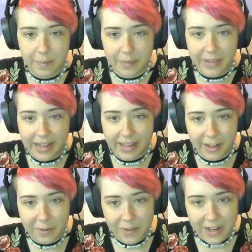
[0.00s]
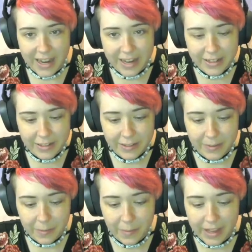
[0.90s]
Black on one end,
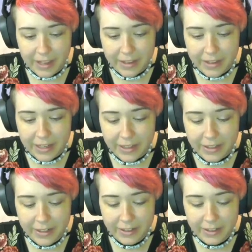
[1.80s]
white on the other.